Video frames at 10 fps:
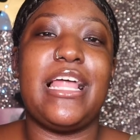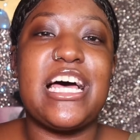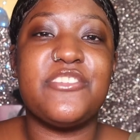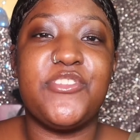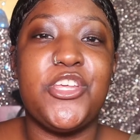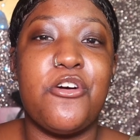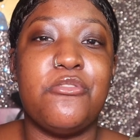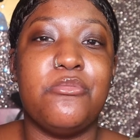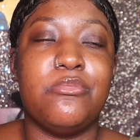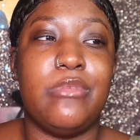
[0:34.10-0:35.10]
last
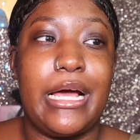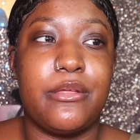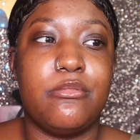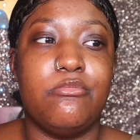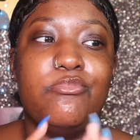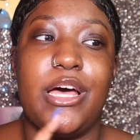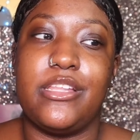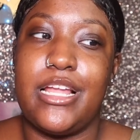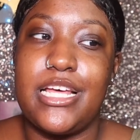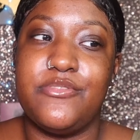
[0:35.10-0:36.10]
video, like not
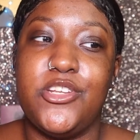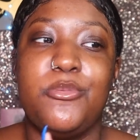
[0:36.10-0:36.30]
the last video,